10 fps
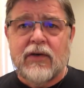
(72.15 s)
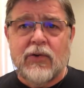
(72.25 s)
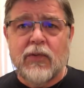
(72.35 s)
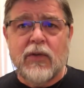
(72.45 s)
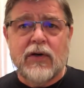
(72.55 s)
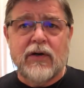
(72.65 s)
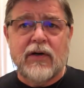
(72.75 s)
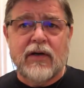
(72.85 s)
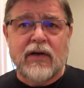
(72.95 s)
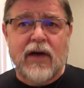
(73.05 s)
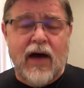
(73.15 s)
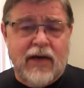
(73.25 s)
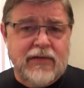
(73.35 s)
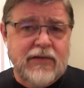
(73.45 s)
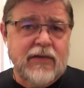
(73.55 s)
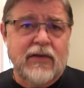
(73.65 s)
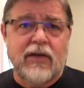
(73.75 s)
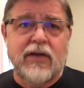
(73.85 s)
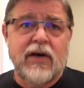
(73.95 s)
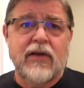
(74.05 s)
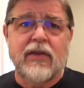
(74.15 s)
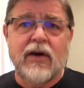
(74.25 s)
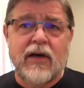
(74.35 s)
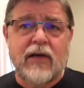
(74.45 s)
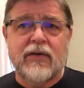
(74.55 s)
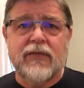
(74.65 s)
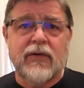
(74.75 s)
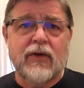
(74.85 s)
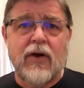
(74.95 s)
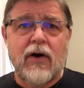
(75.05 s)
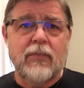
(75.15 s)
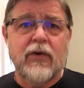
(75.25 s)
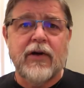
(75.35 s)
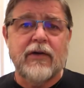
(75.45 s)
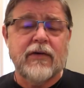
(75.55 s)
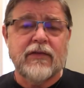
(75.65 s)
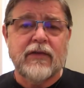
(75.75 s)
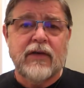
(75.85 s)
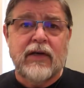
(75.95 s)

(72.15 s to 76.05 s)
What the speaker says: who were constantly on the hunt for lawbreakers.